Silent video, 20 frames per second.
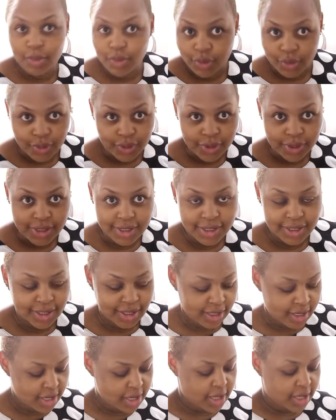good.
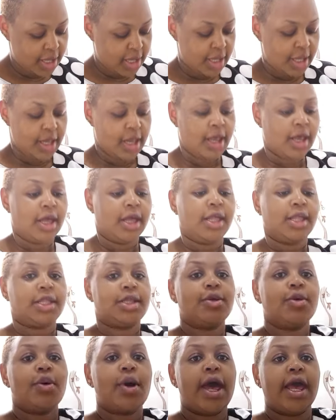
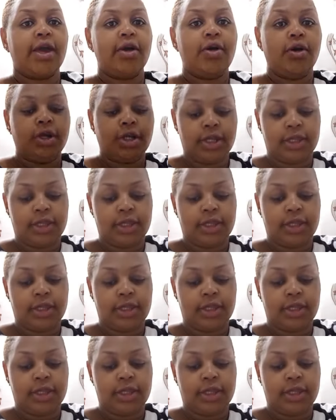So I got